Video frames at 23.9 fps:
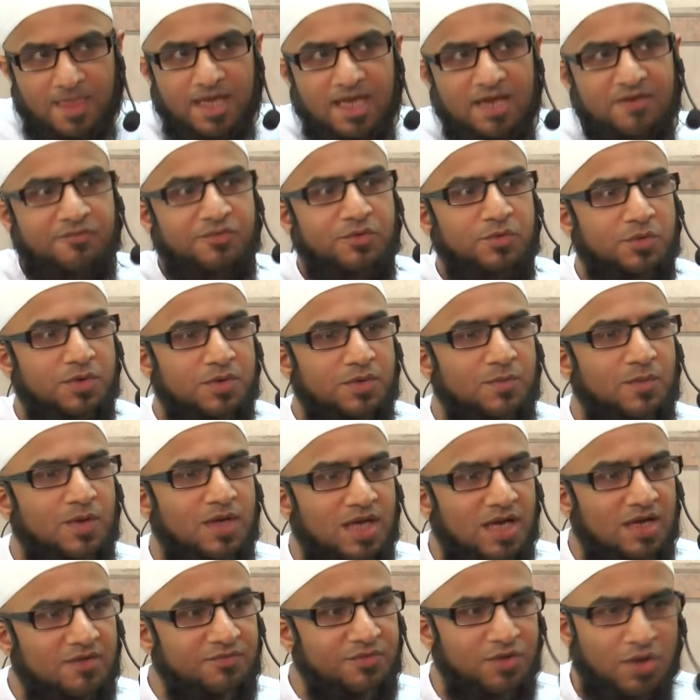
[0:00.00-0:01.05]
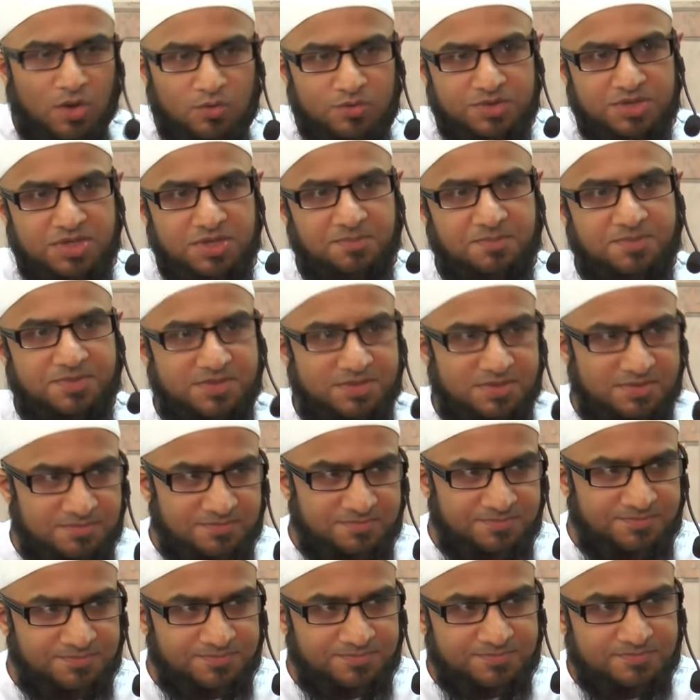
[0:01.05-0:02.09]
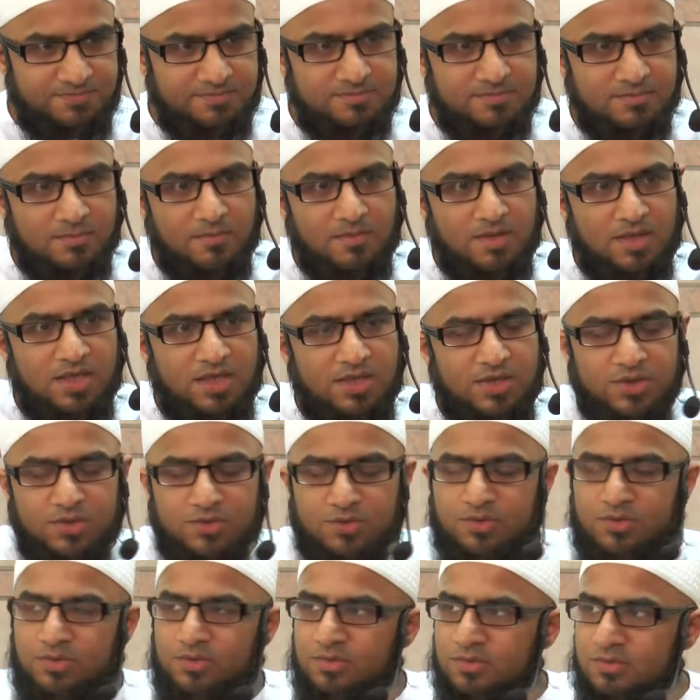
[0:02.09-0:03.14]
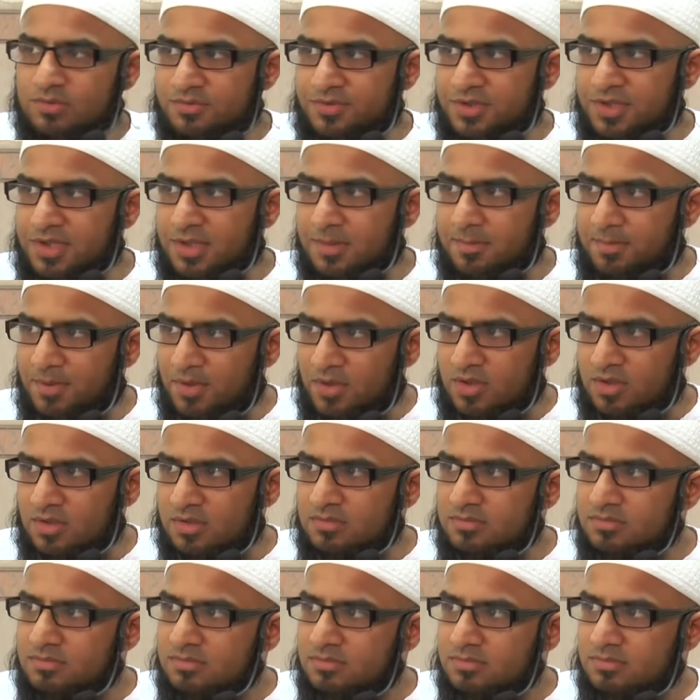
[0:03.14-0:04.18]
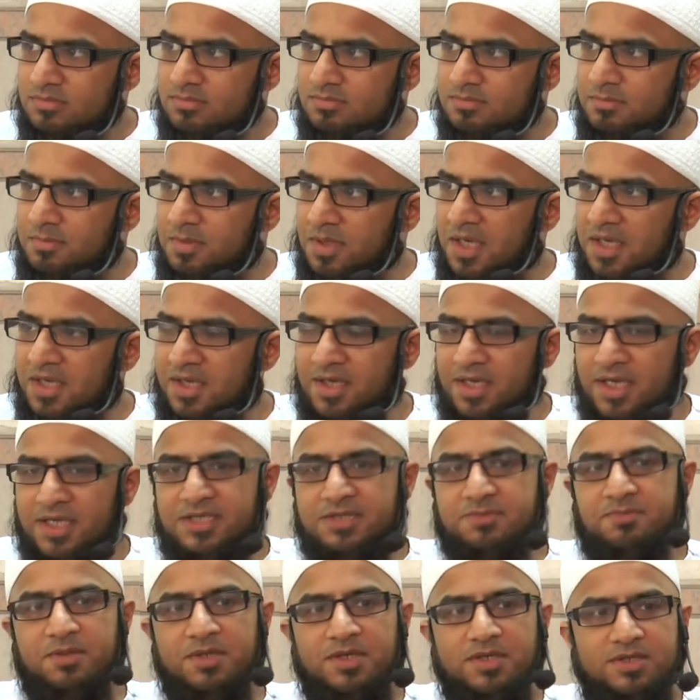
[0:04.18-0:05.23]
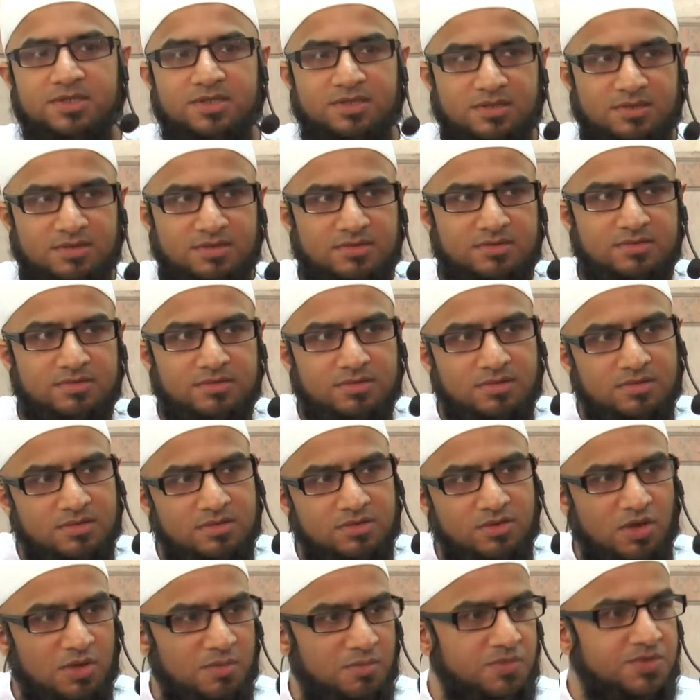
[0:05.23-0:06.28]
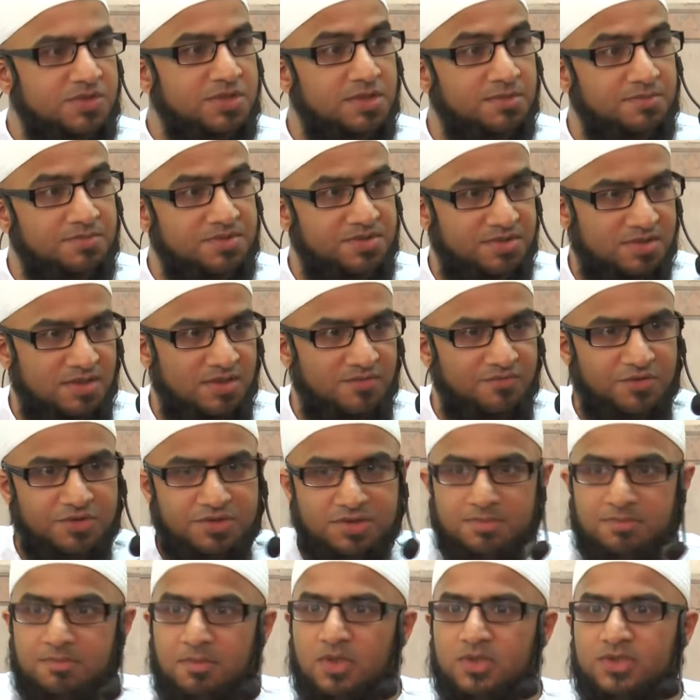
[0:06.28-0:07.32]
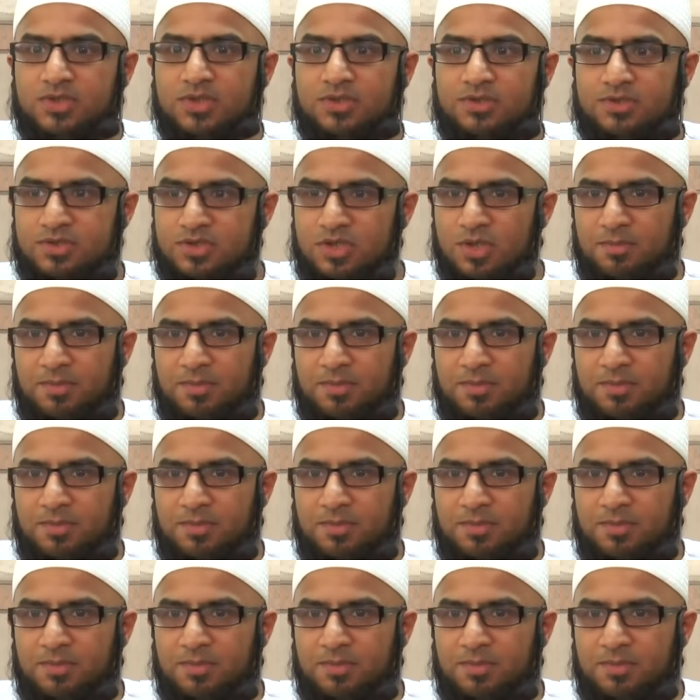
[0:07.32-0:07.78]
Everyone will have their own tips. You read a book by an expert. Non-Muslims have written books on this